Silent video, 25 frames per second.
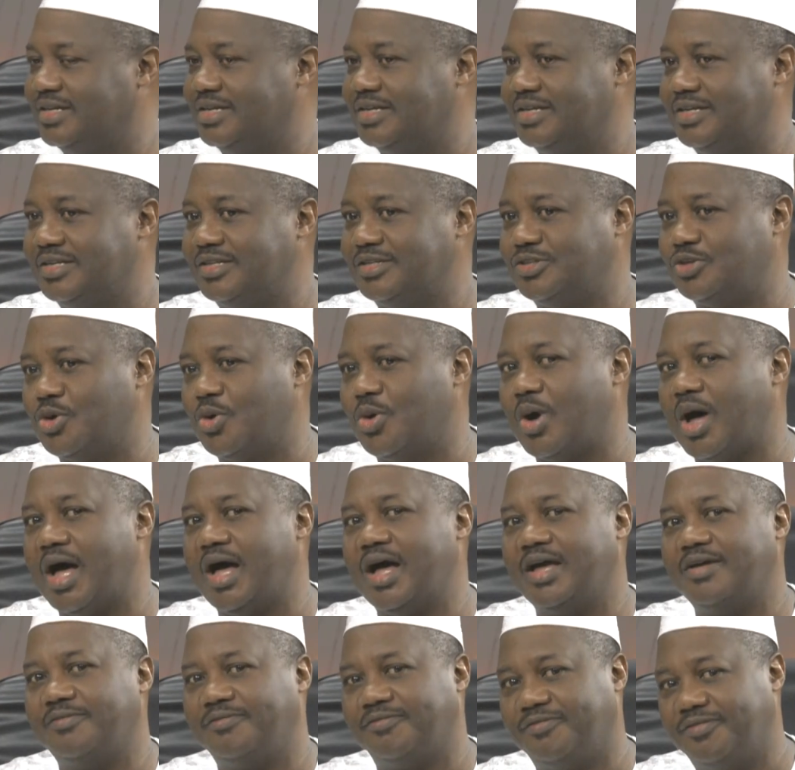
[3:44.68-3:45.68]
So I
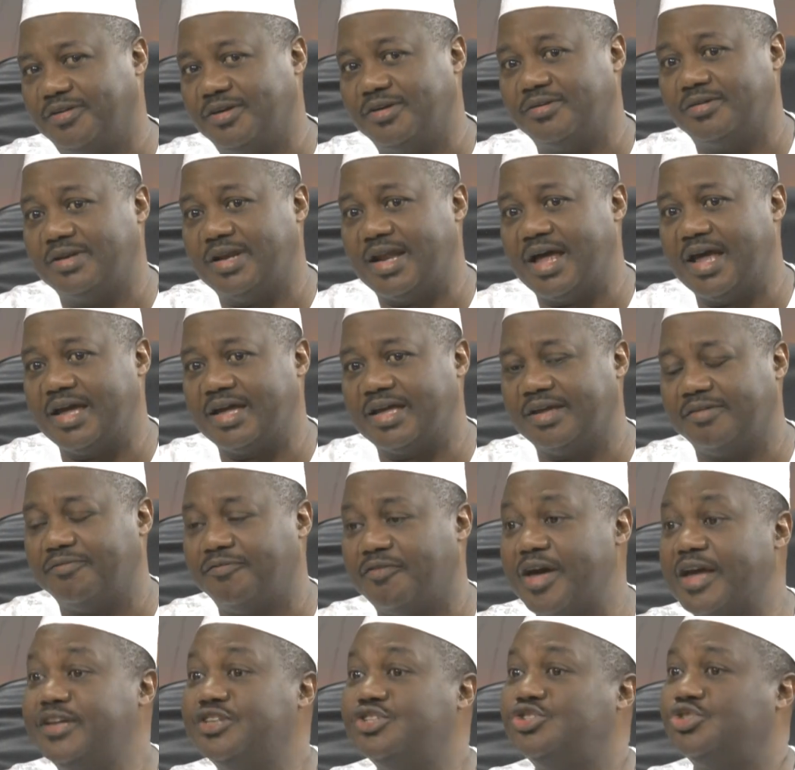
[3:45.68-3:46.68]
feel like
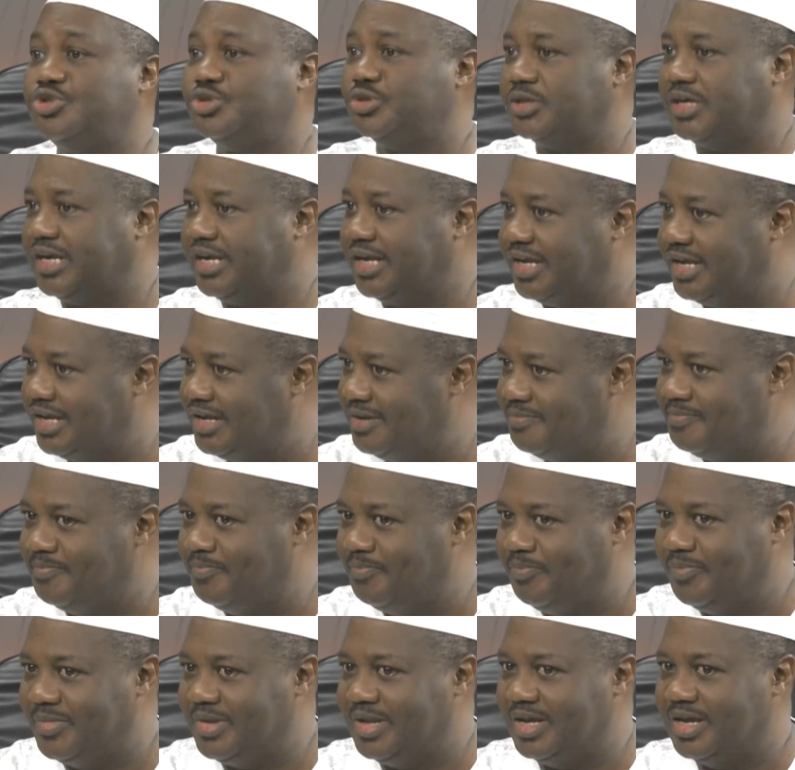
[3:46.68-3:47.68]
eventually
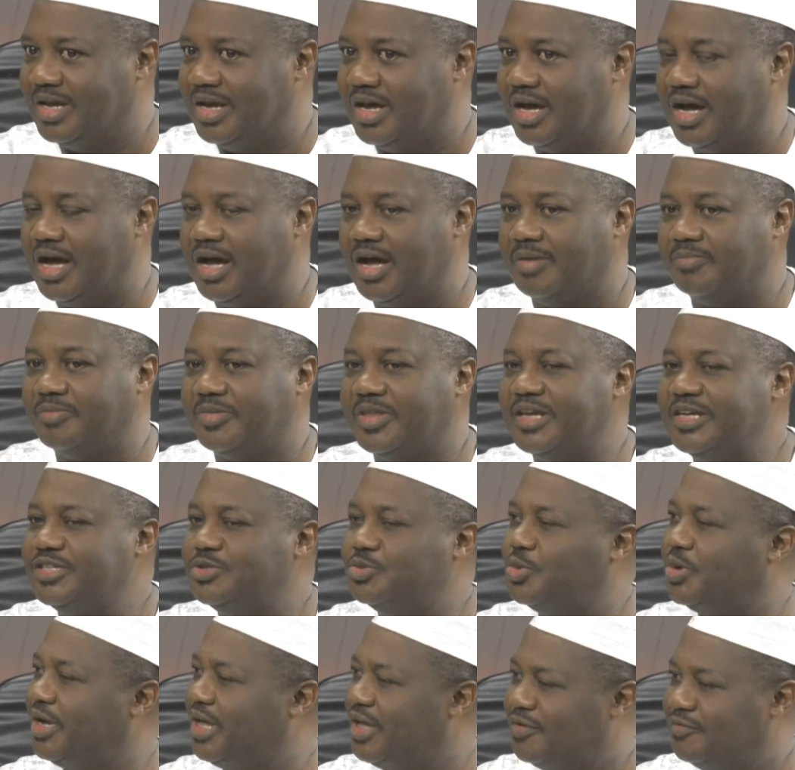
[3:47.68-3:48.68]
things
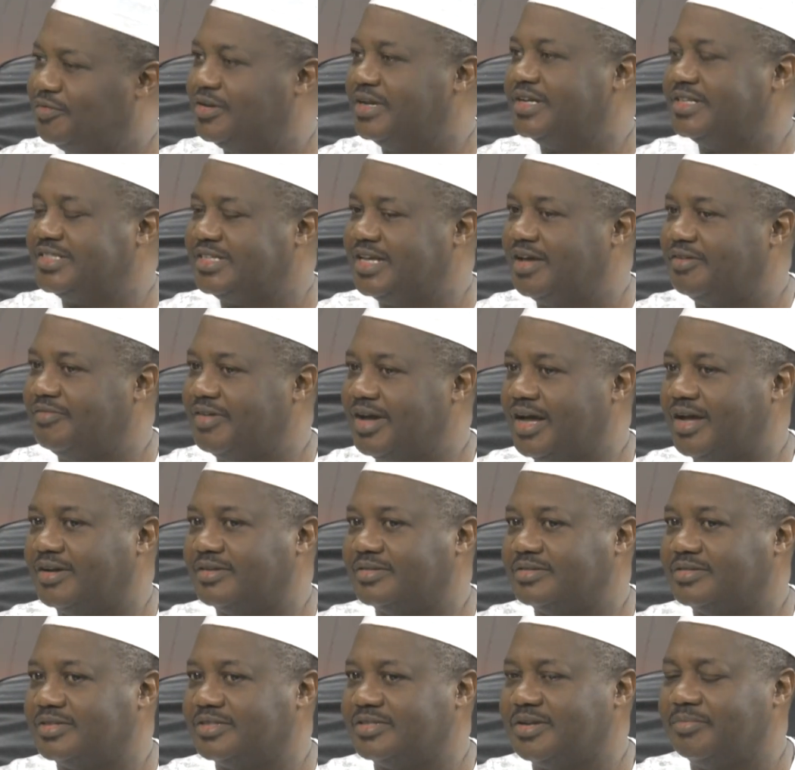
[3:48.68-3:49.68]
will even itself
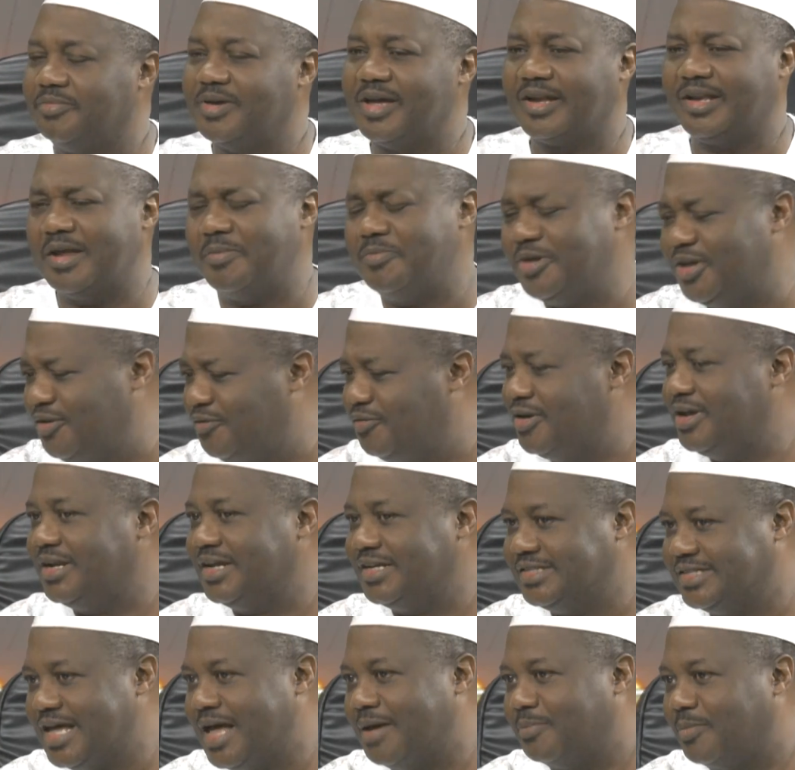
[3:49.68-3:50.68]
out. Let me give you an
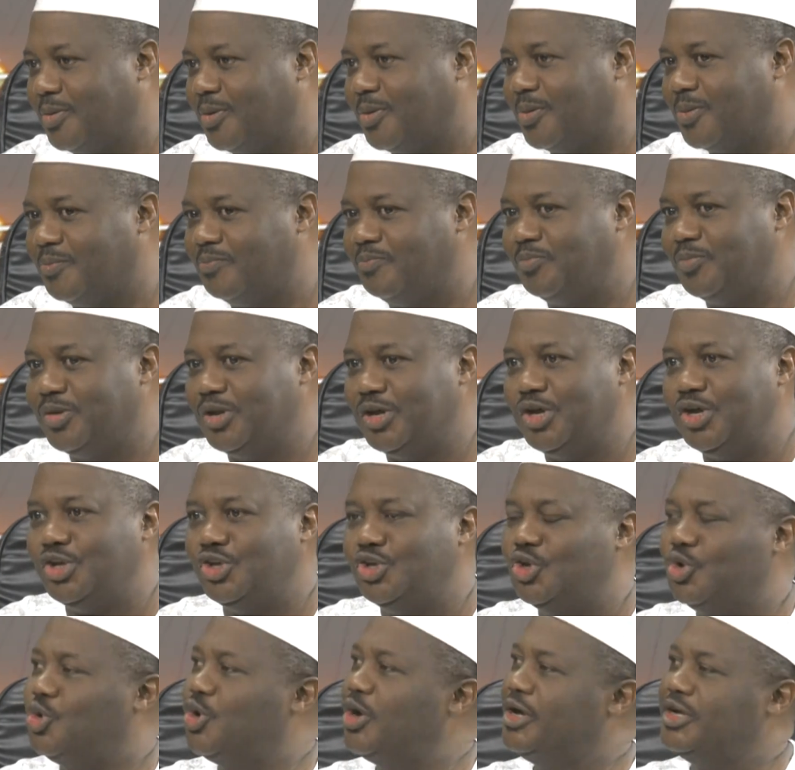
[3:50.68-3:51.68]
example. You
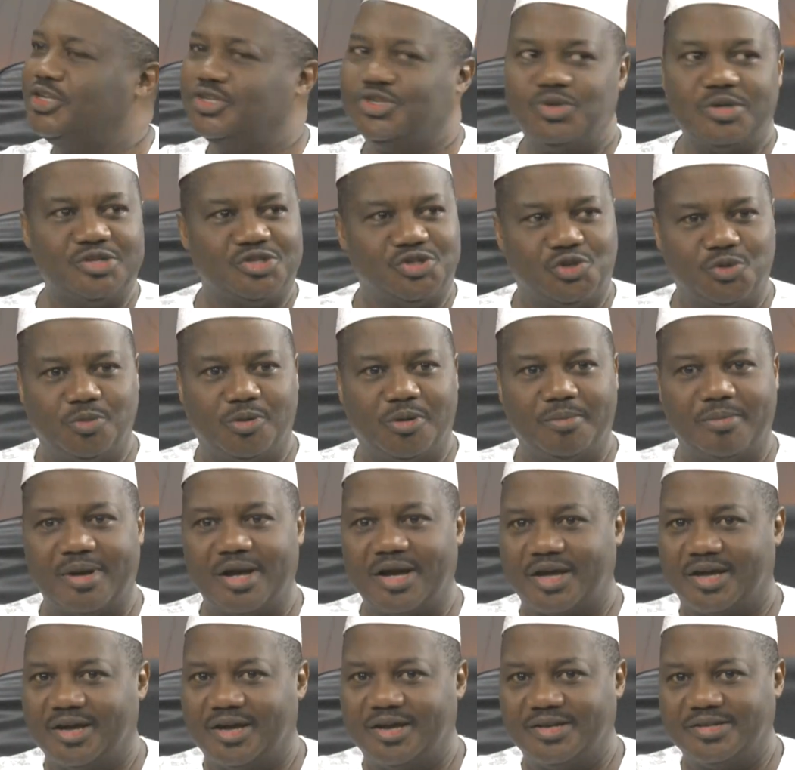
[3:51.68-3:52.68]
go into a
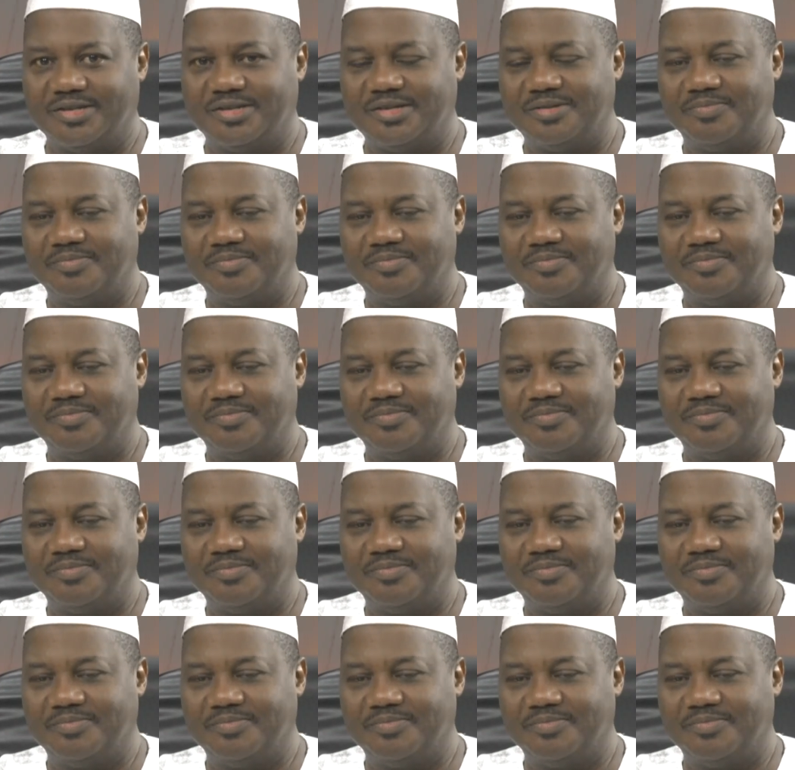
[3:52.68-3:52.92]
supermarket